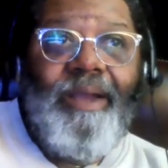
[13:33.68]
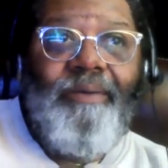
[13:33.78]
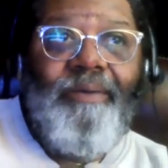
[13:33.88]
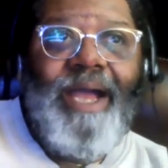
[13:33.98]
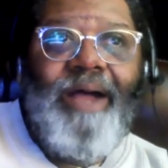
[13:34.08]

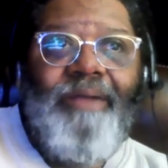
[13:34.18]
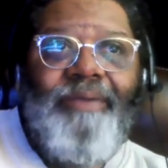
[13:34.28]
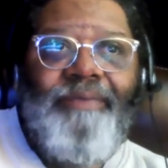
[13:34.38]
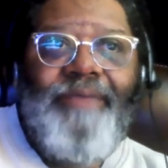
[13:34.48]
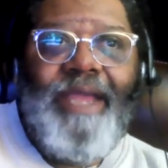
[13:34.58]
Well,
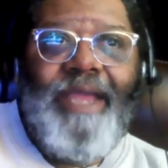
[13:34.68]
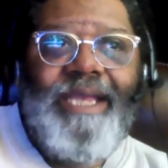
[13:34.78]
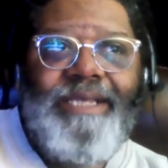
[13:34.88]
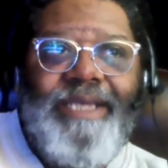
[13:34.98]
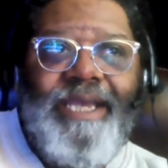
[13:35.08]
the thing
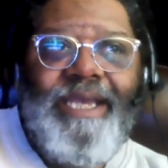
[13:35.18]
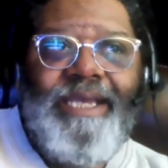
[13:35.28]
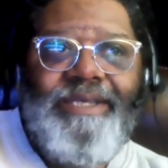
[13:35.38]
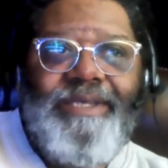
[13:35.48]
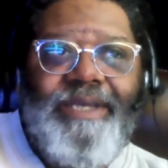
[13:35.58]
is,
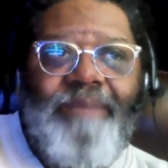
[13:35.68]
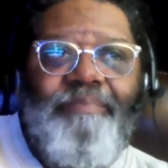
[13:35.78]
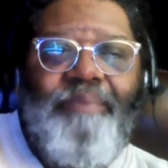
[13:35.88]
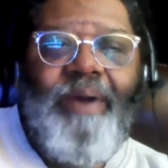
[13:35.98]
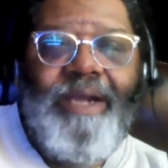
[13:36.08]
is in
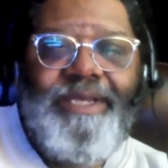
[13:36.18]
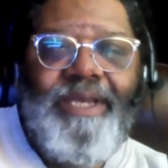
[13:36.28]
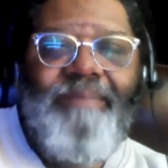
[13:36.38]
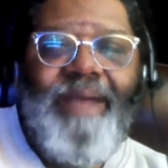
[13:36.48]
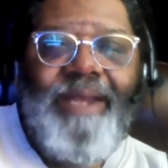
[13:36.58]
parts of
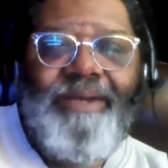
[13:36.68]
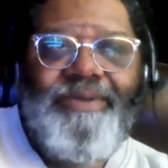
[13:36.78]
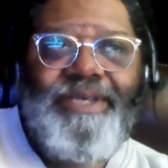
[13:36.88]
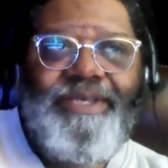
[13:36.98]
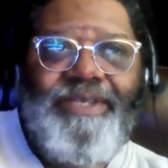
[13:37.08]
the medical
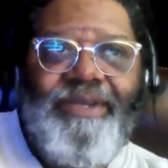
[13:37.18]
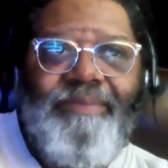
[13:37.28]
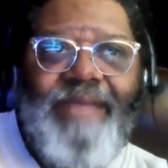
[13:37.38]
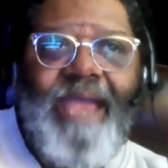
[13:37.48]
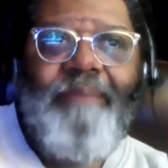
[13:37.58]
system,
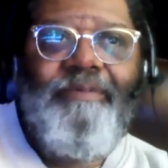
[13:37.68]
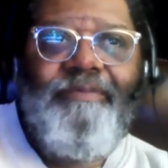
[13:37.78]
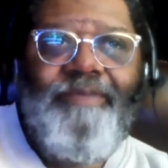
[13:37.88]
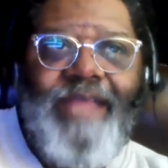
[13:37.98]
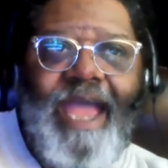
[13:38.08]
they
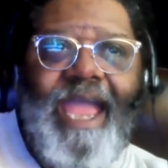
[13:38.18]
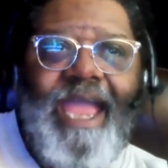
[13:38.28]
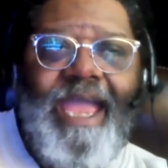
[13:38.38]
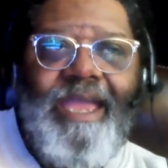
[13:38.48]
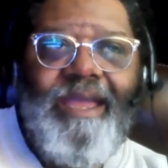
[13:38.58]

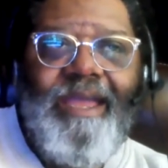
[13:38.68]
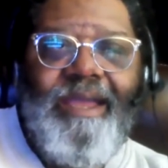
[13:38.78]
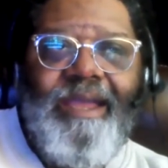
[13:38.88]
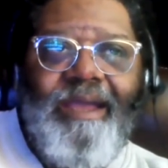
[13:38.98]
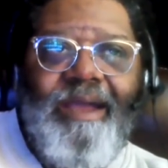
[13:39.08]
they
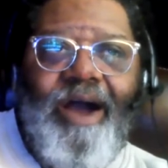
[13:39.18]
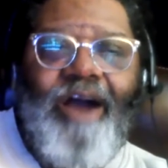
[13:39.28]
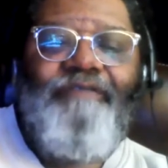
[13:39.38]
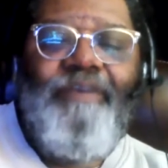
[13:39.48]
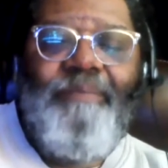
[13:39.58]
are
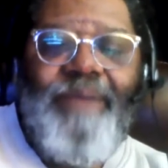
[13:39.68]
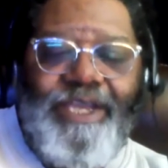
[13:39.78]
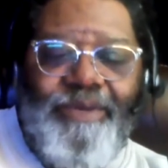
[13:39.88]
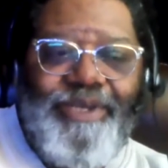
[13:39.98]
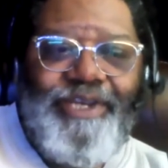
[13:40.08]

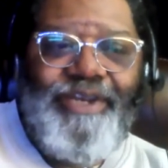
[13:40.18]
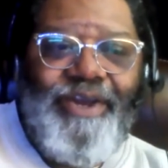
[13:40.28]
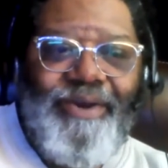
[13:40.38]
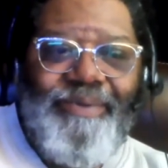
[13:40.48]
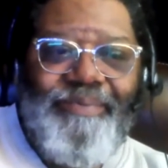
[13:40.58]
familiar with the
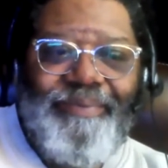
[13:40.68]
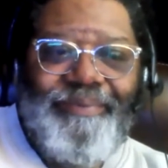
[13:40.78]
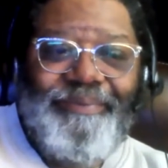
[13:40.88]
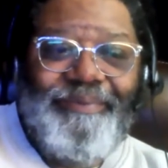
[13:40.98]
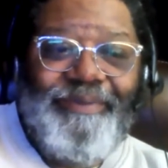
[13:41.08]
term
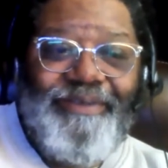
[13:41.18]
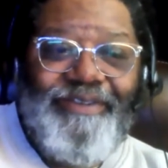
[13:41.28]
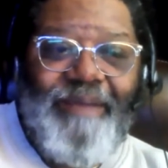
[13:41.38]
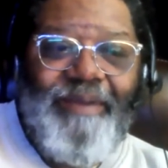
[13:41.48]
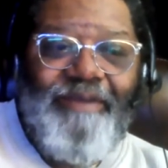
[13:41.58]

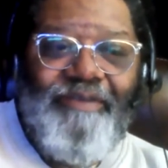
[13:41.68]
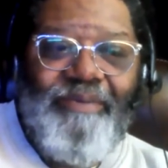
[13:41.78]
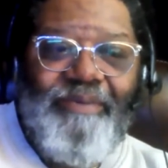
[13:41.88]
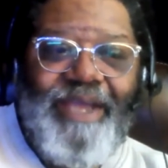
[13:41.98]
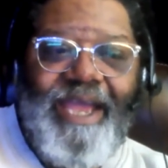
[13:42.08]
trauma
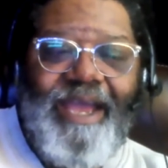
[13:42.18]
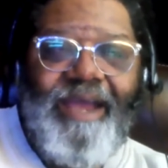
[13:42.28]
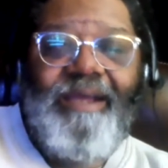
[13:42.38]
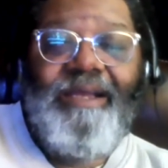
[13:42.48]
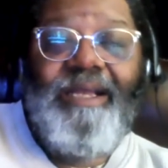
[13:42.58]
informed
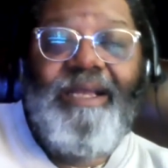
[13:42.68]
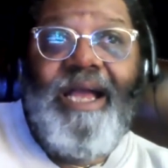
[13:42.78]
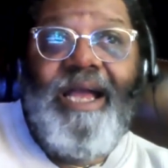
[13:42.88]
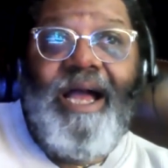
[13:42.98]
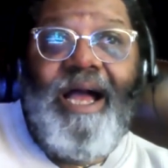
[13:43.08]
care
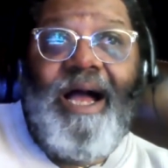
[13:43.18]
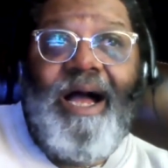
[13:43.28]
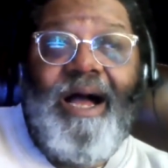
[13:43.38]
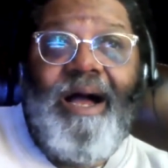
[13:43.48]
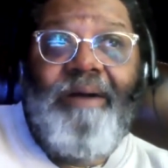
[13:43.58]

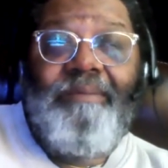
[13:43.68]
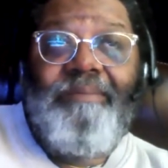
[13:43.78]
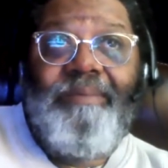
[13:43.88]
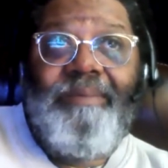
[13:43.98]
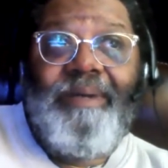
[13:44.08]

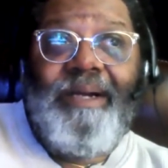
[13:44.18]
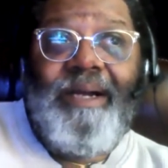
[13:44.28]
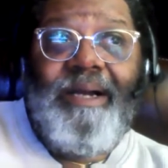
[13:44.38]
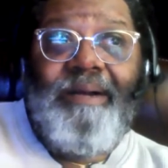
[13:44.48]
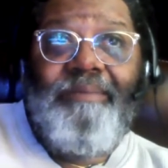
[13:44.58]
um,
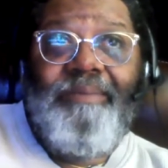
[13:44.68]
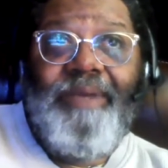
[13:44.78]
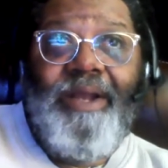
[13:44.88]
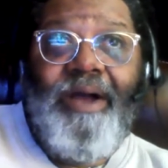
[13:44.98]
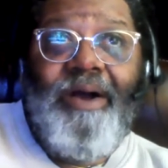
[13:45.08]
um,
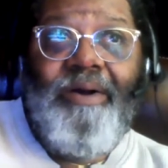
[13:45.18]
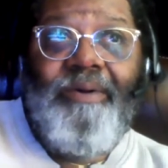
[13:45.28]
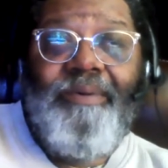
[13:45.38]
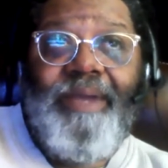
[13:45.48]
you know,